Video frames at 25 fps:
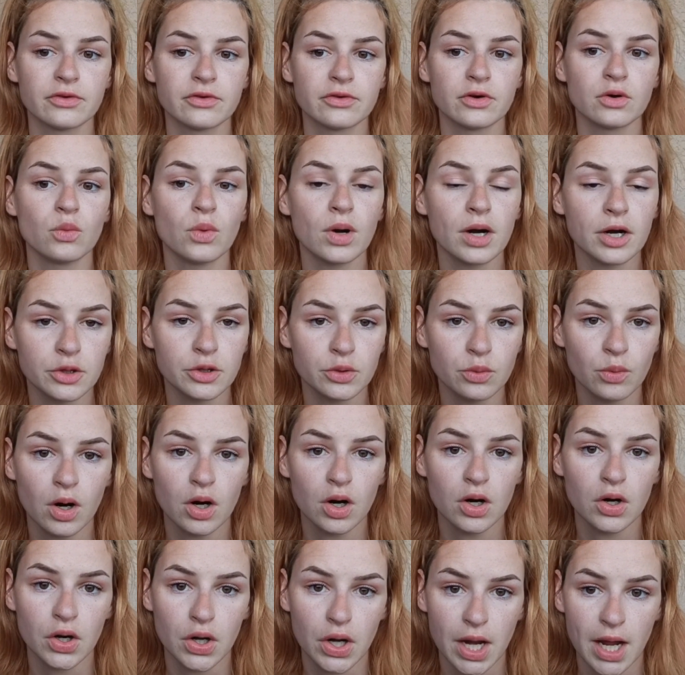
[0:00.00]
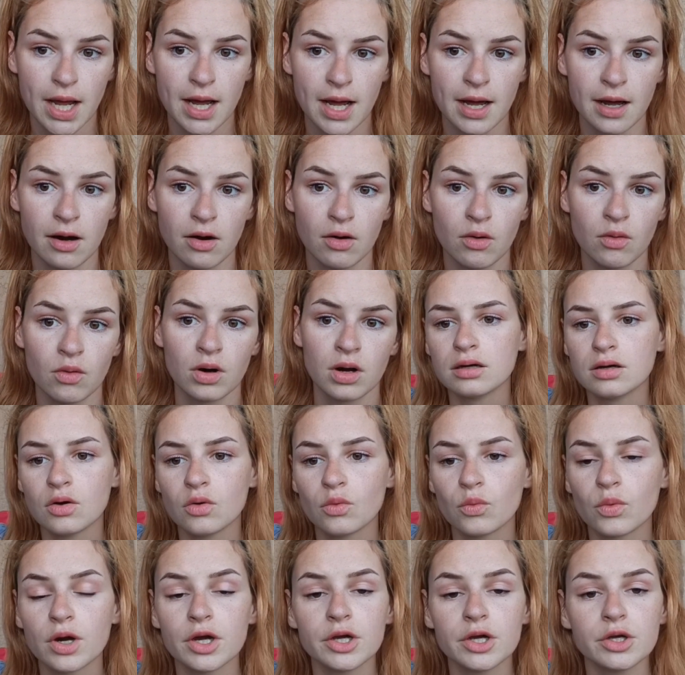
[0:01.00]
for where you are now.
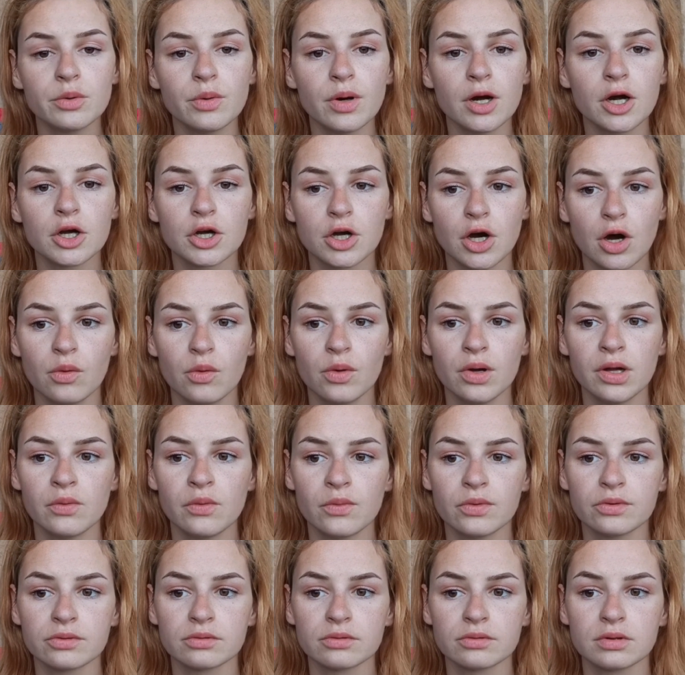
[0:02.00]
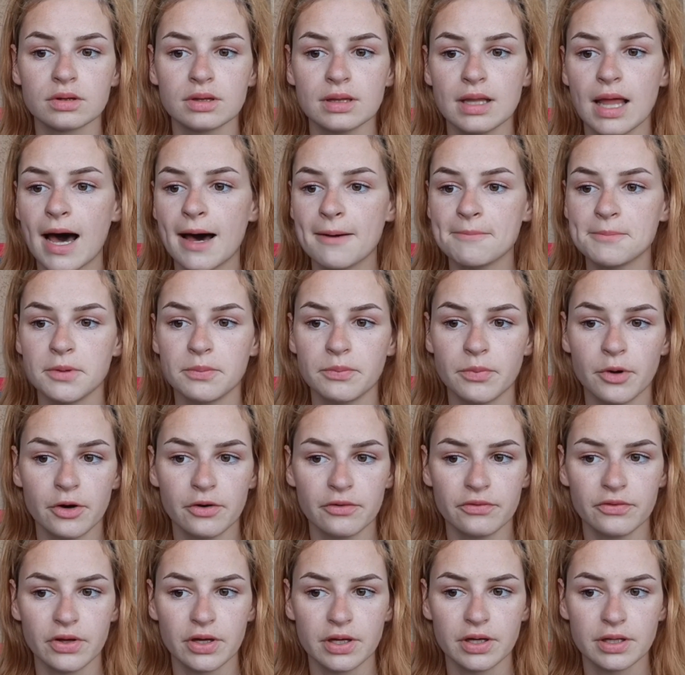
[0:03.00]
Where you are going will not be
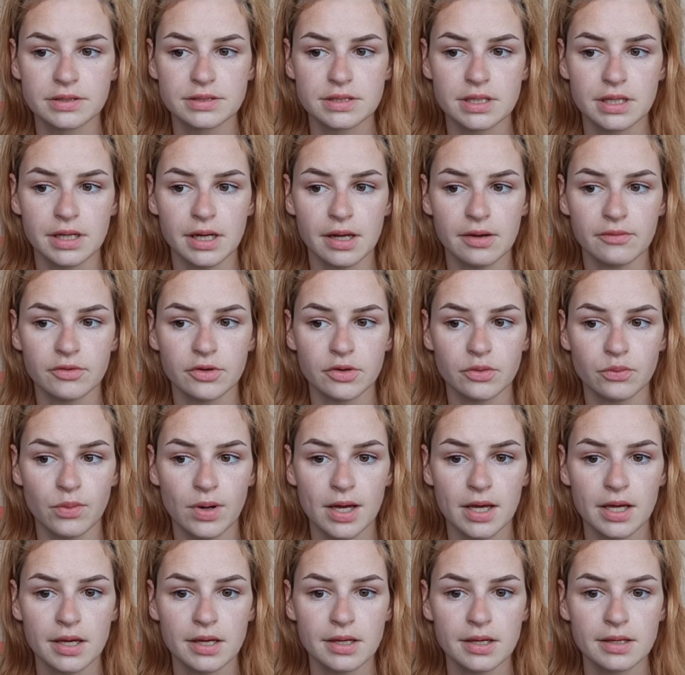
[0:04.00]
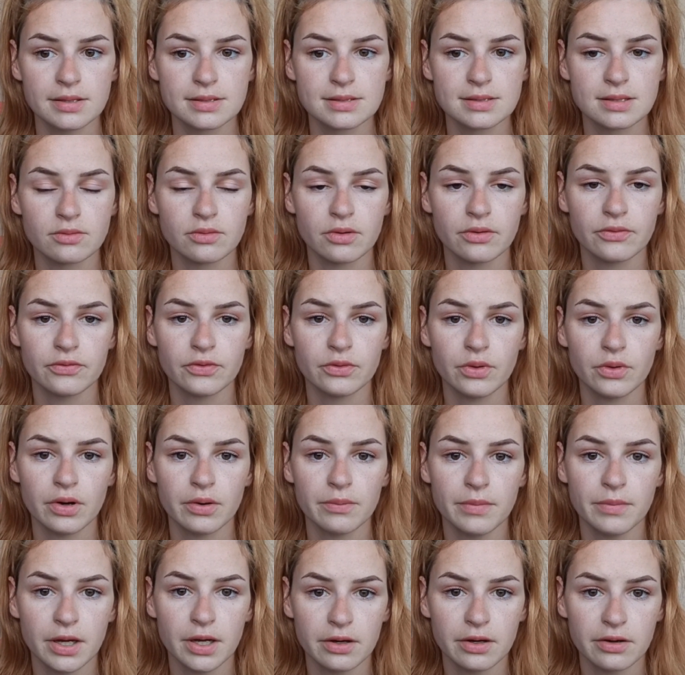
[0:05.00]
perfect in every way. So if you
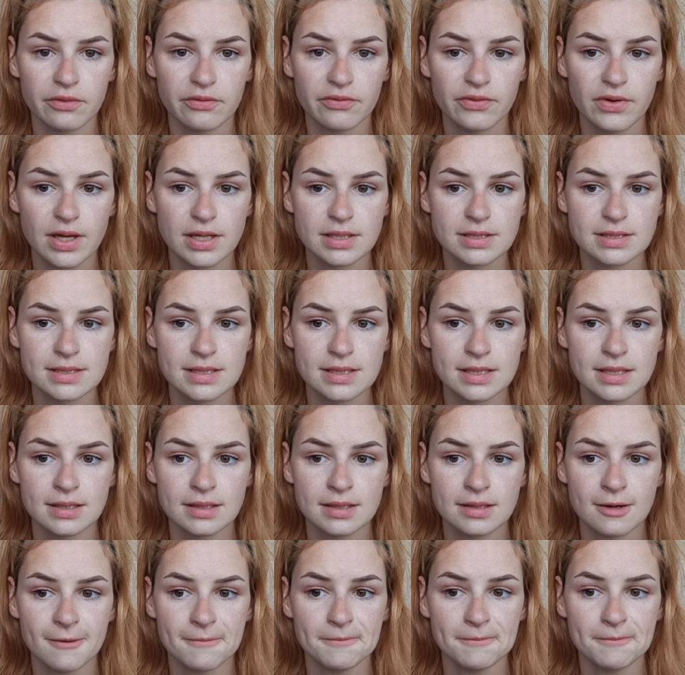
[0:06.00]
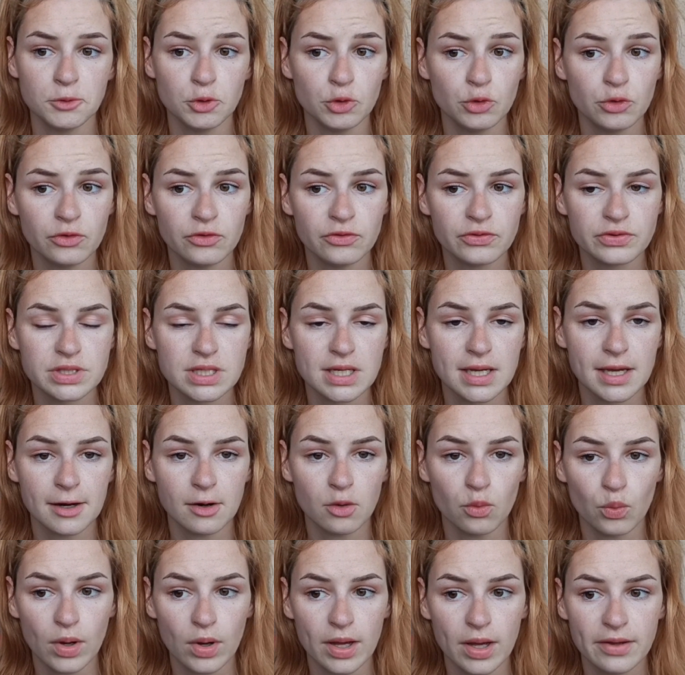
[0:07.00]
are manifesting a move to
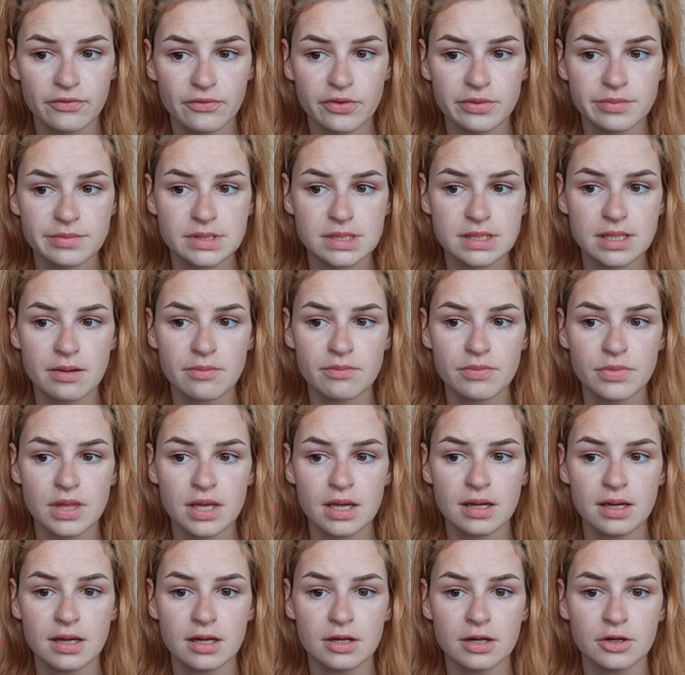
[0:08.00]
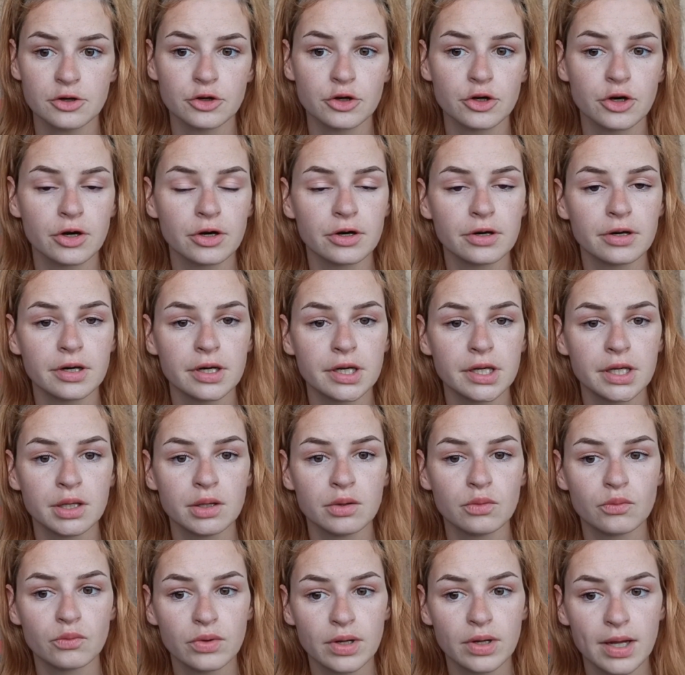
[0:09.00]
get away from something in your
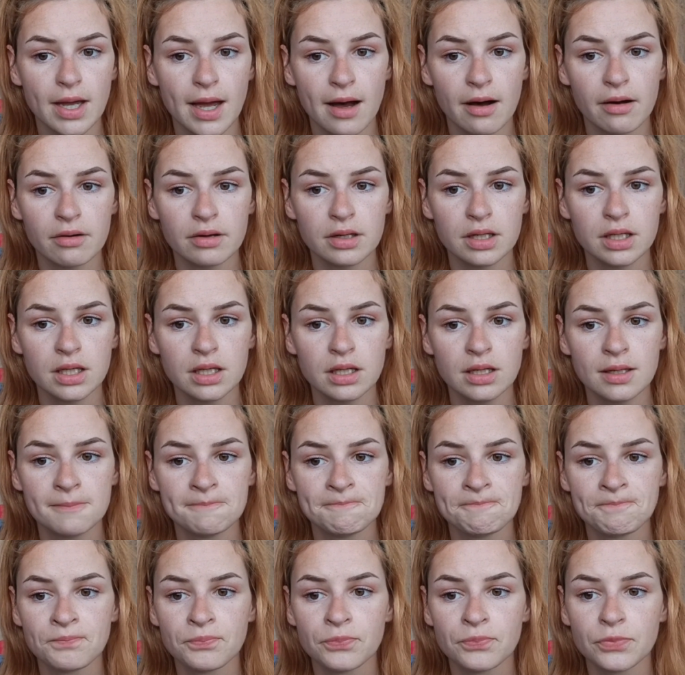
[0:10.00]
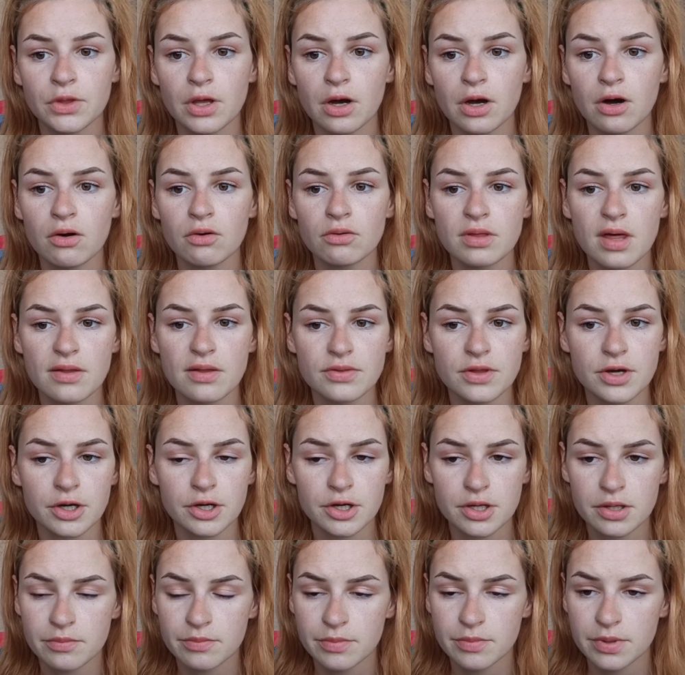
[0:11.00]
current reality, know that
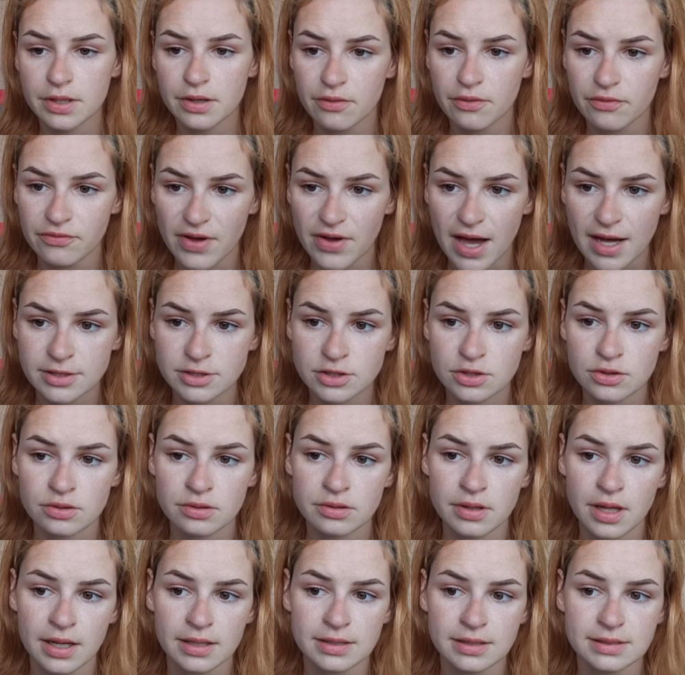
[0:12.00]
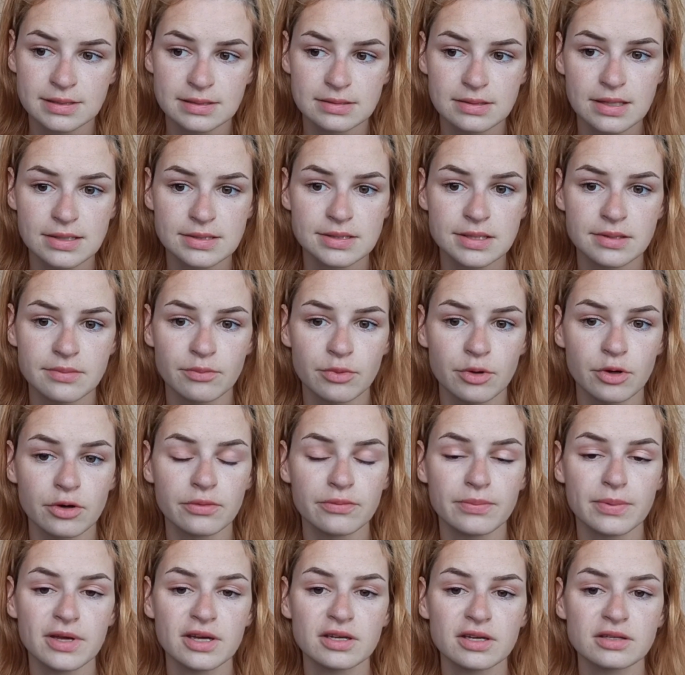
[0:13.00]
there can be a factor that is less than
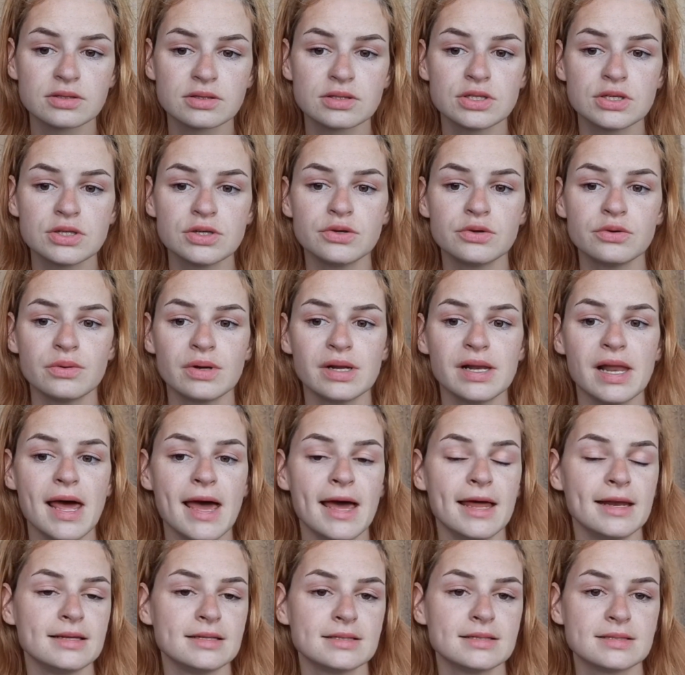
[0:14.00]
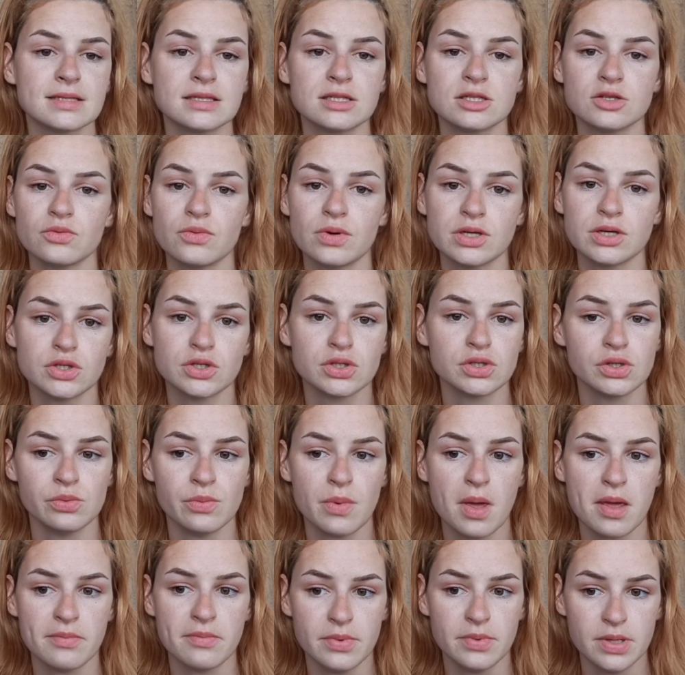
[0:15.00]
perfect to you in any situation
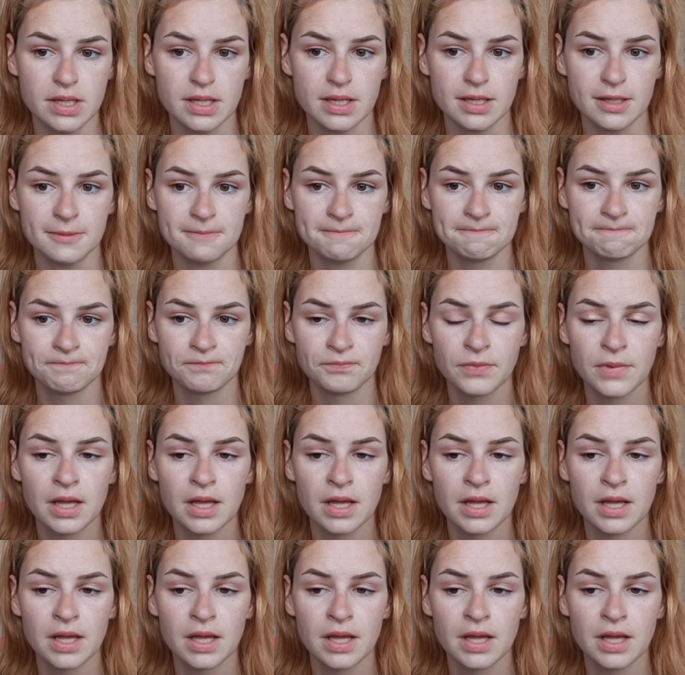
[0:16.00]
you may be in.